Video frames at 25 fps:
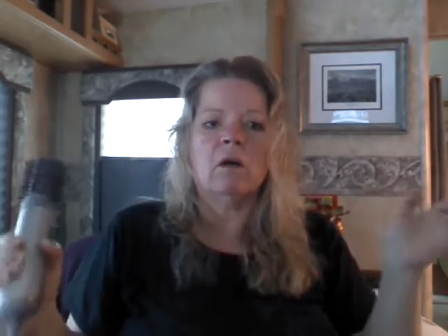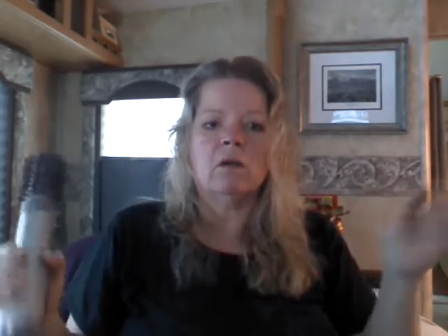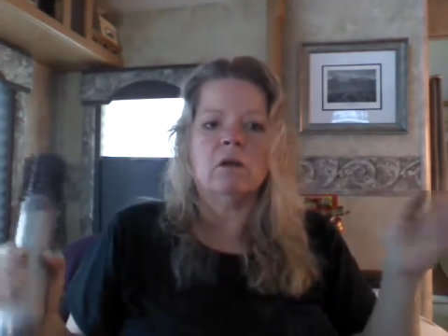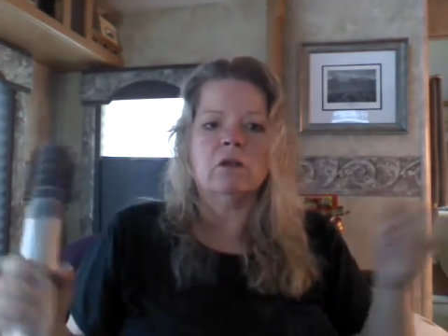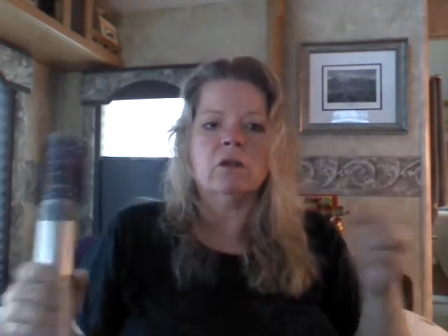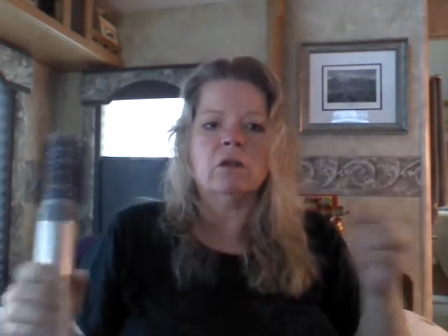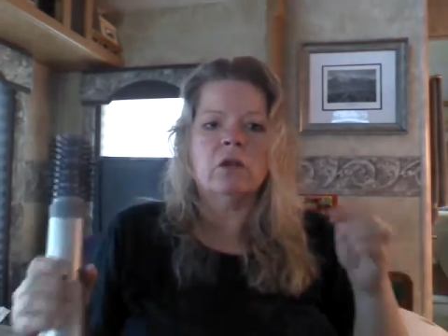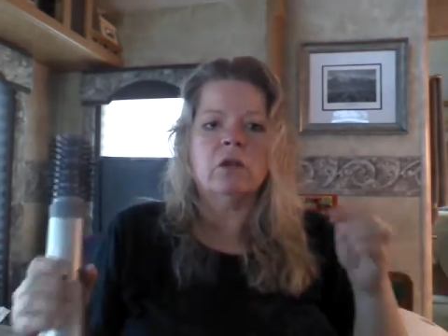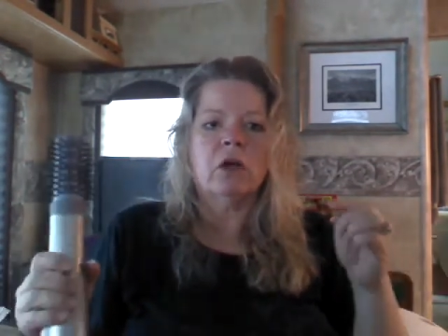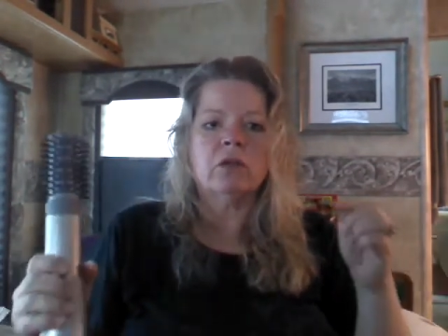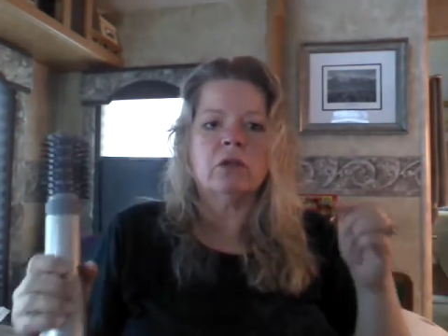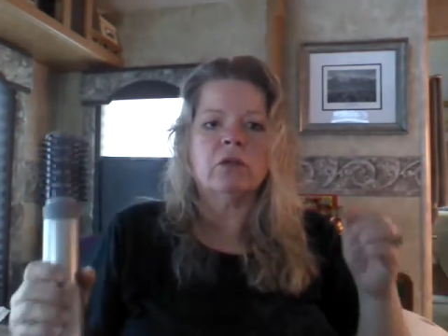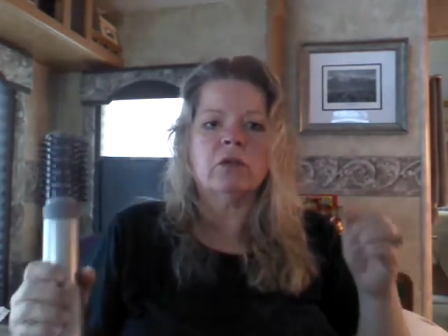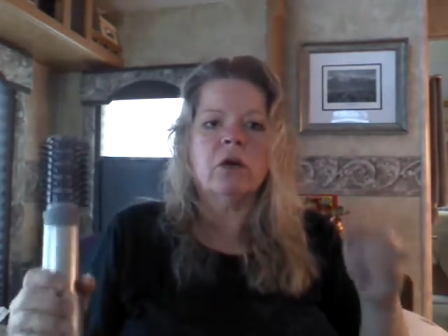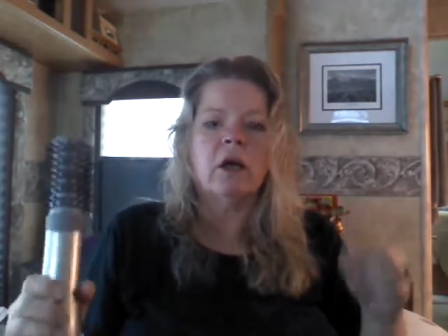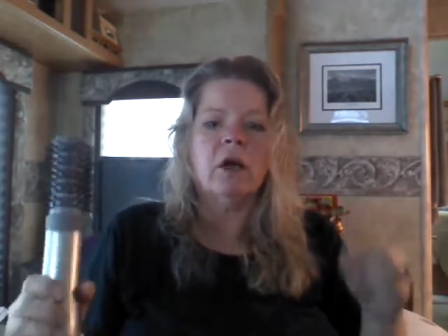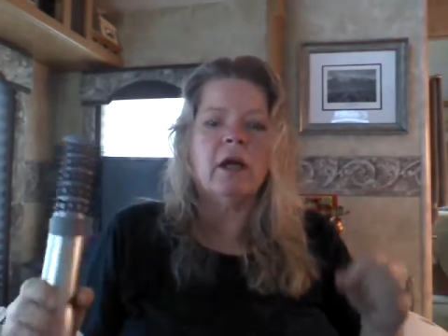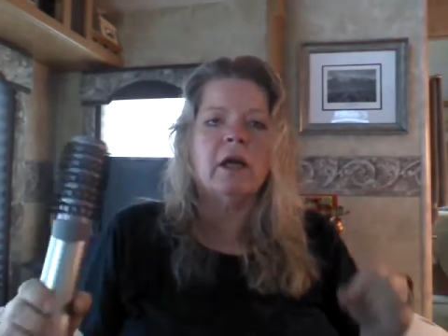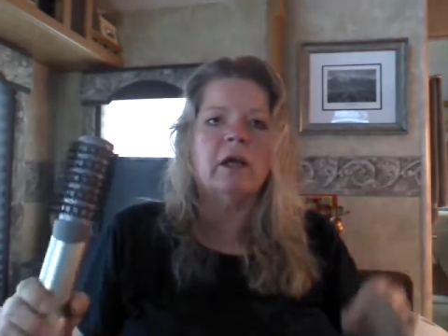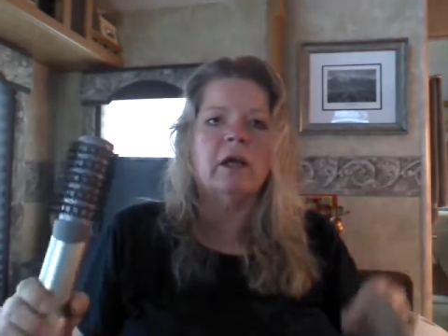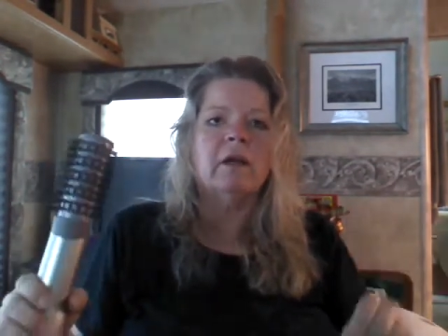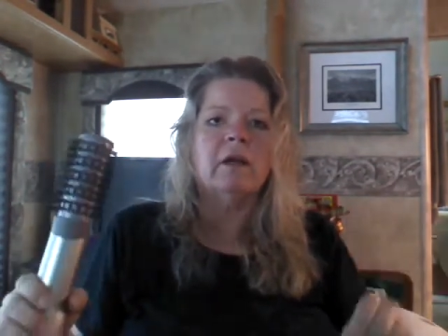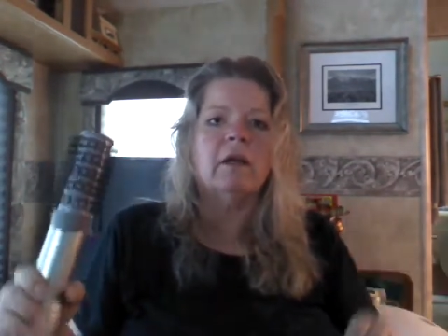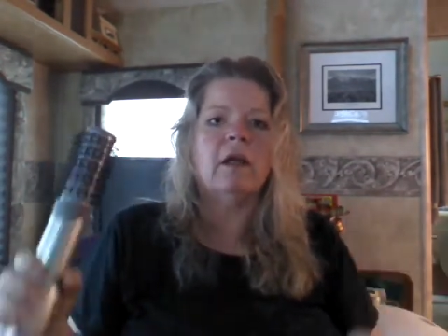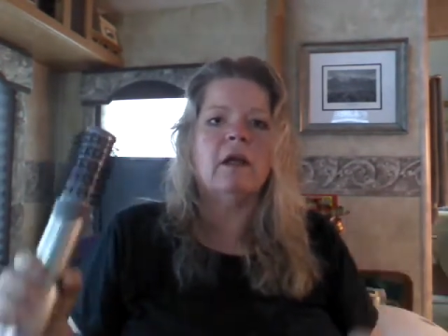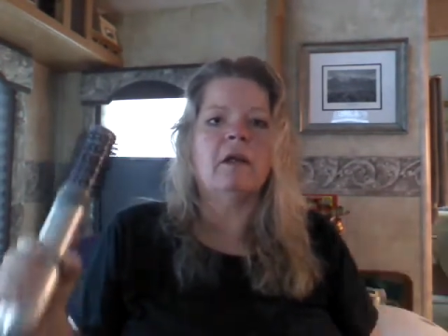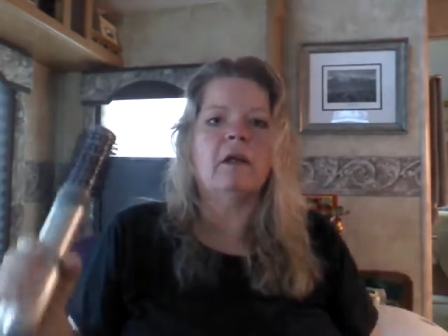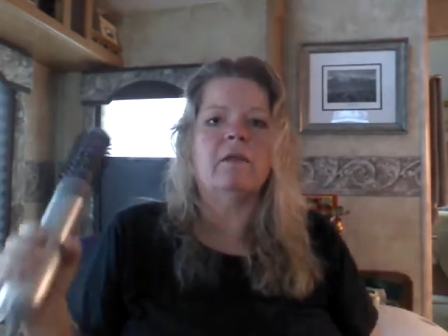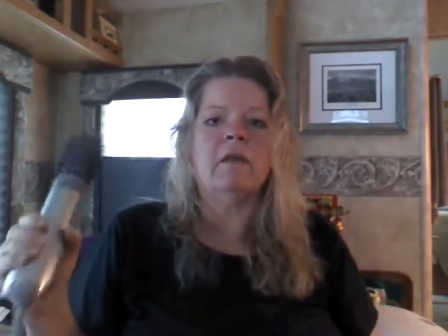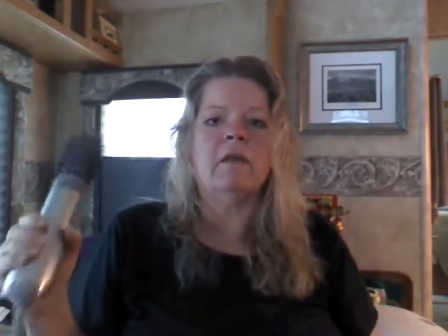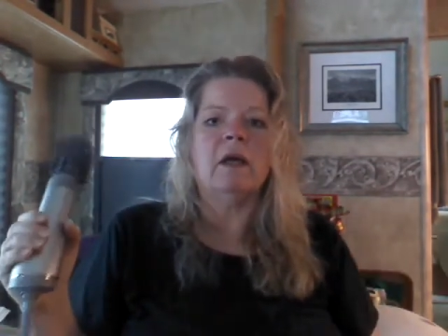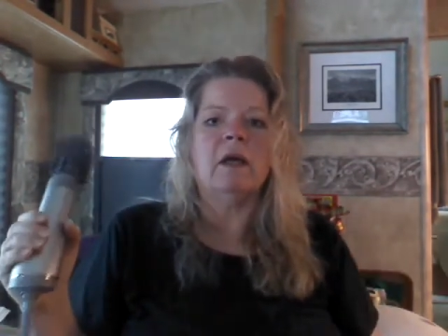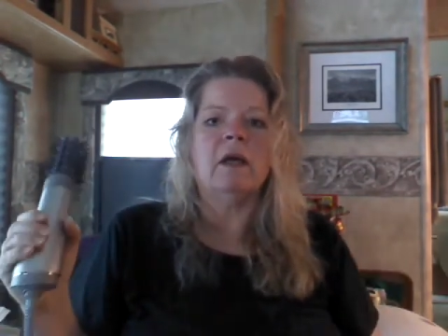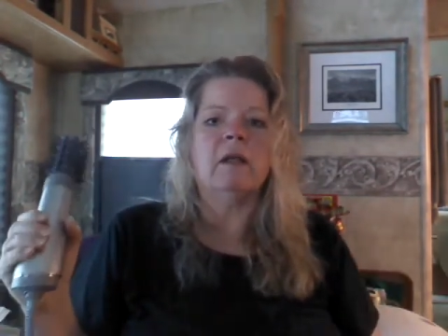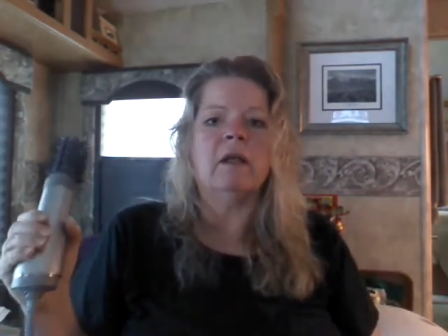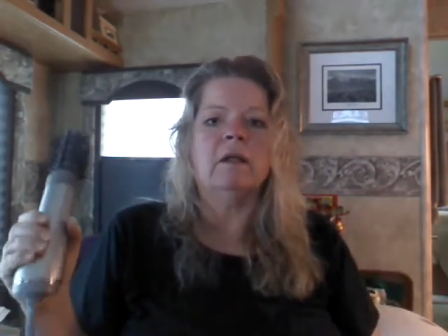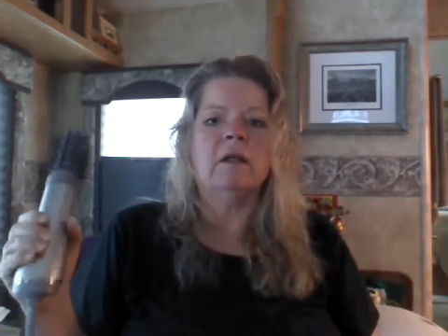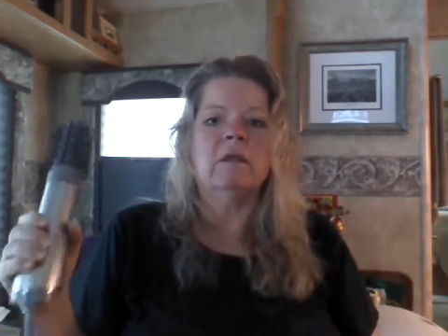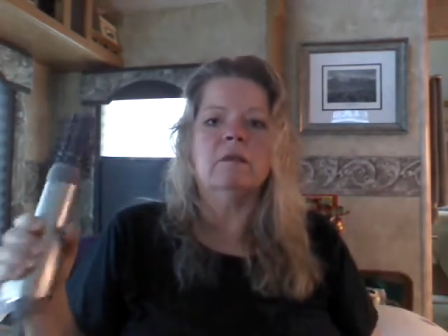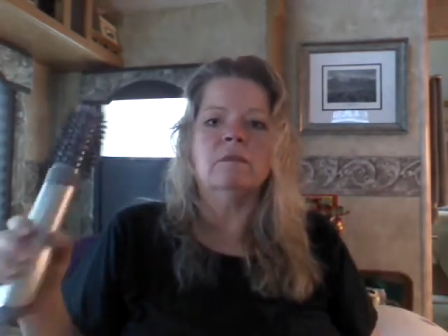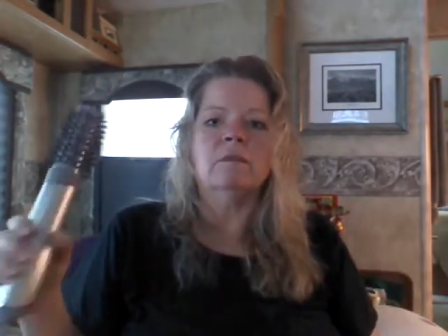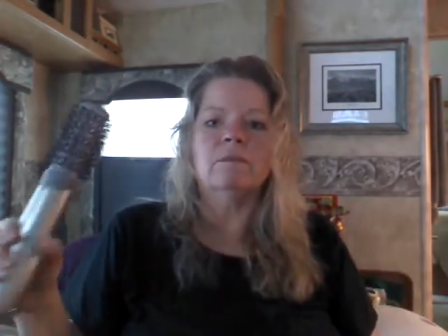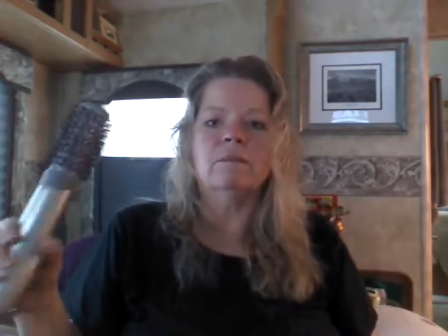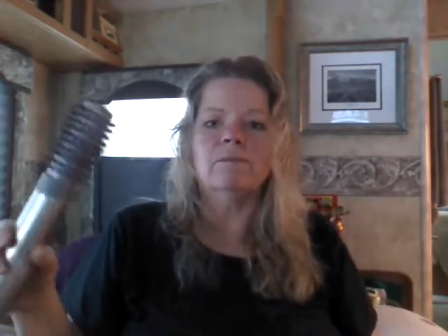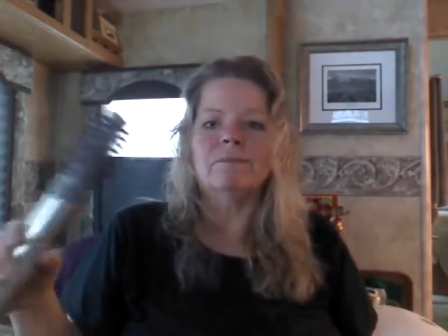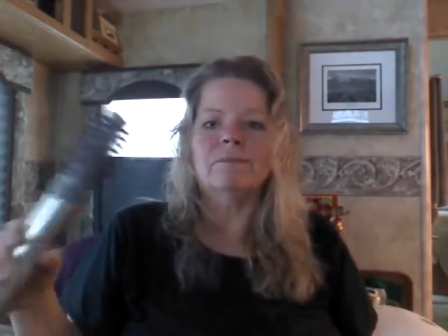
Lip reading: start drying, and then